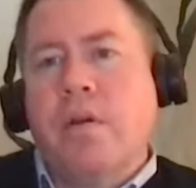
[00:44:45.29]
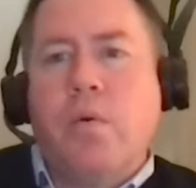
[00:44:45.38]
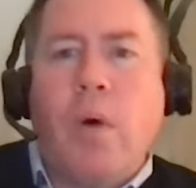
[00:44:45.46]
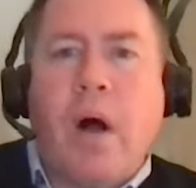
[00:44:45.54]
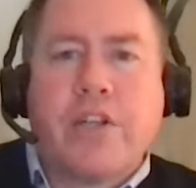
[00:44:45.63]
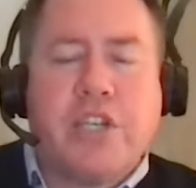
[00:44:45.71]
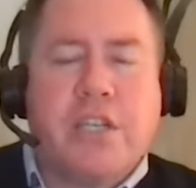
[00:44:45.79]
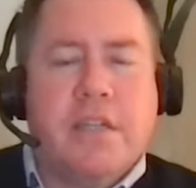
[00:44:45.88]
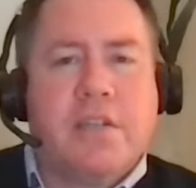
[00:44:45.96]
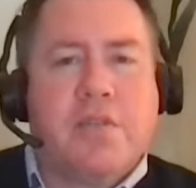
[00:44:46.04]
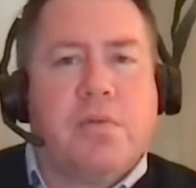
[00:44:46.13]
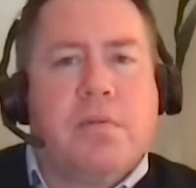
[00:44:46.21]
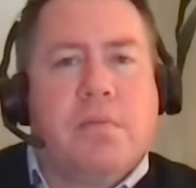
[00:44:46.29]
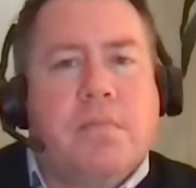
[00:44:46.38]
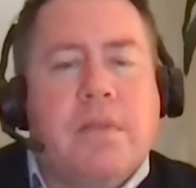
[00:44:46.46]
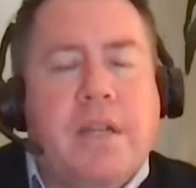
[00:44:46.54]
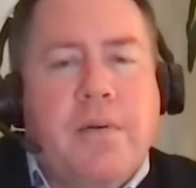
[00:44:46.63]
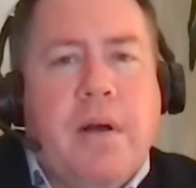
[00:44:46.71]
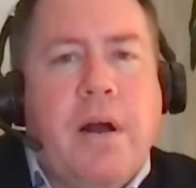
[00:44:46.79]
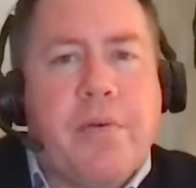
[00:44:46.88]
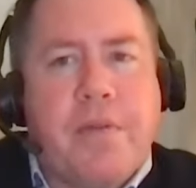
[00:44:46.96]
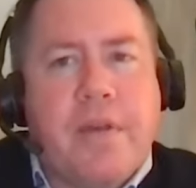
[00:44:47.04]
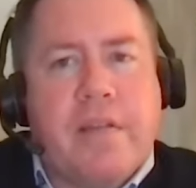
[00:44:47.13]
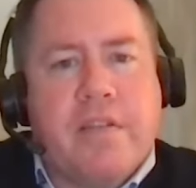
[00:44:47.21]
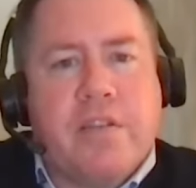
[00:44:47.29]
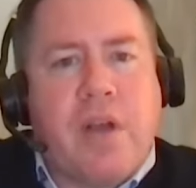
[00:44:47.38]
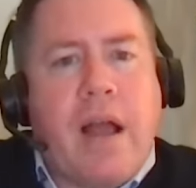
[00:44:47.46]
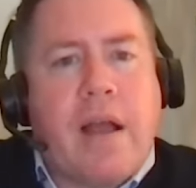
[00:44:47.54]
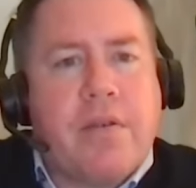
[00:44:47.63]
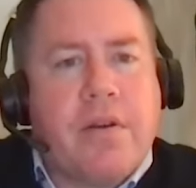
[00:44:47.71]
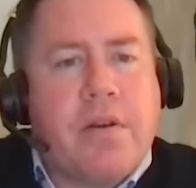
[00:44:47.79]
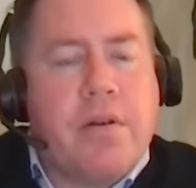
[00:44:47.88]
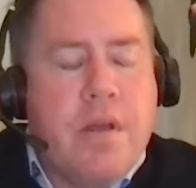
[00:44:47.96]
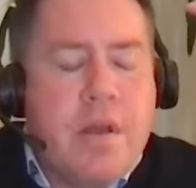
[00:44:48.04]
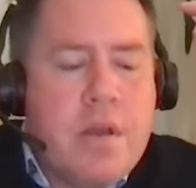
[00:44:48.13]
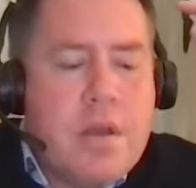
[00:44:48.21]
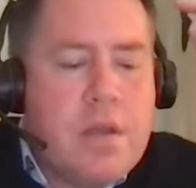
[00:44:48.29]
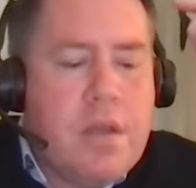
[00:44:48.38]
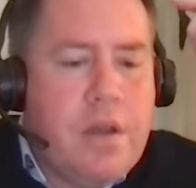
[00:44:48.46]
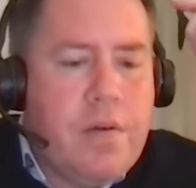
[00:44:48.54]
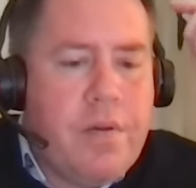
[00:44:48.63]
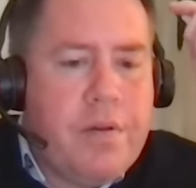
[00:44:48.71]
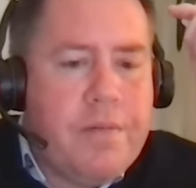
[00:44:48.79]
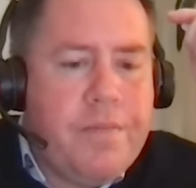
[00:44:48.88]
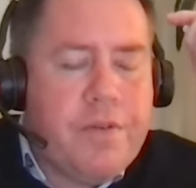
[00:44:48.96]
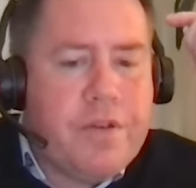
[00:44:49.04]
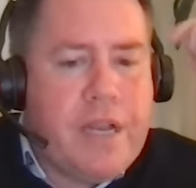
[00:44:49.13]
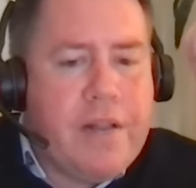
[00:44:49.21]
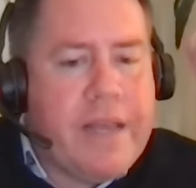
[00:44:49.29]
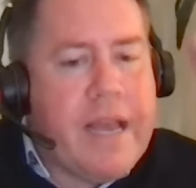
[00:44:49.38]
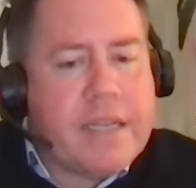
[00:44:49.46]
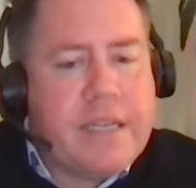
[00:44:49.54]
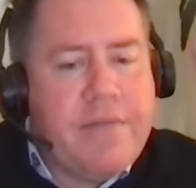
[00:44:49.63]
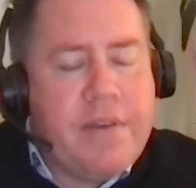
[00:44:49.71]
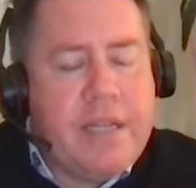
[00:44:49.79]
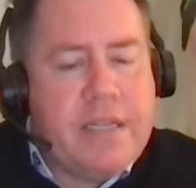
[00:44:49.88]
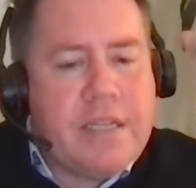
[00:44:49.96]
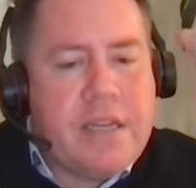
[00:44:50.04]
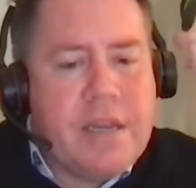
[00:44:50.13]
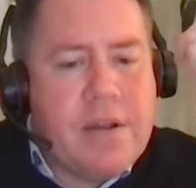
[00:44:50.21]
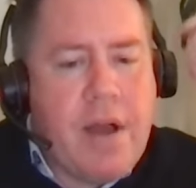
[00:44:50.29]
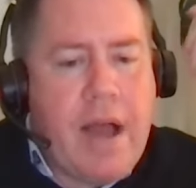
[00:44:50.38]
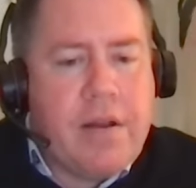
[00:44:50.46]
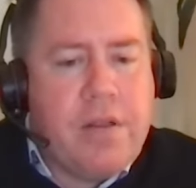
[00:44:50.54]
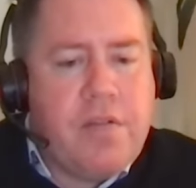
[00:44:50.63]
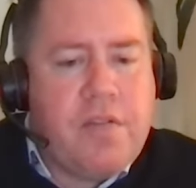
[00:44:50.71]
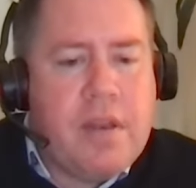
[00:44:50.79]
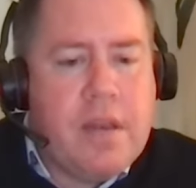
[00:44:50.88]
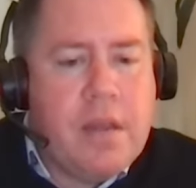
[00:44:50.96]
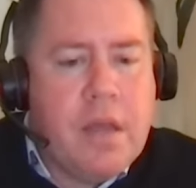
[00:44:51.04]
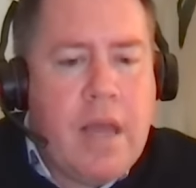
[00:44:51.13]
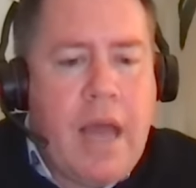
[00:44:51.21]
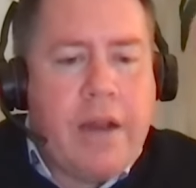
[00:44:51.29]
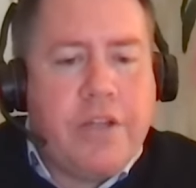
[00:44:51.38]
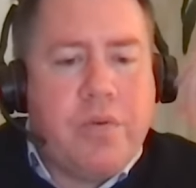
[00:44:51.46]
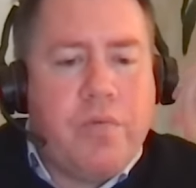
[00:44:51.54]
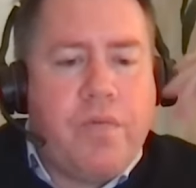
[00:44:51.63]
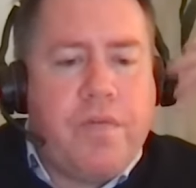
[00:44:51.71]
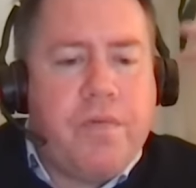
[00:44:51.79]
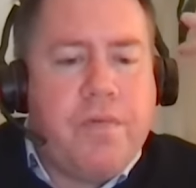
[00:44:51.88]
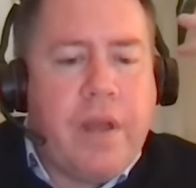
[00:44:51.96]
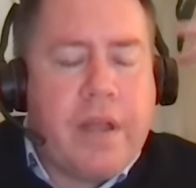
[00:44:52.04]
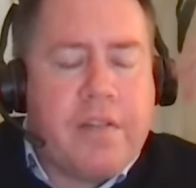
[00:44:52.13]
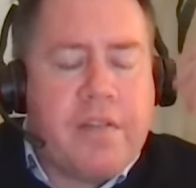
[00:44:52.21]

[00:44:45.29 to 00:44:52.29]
watches or you know other things to track their you know their their daily activities you know how do you see how did you like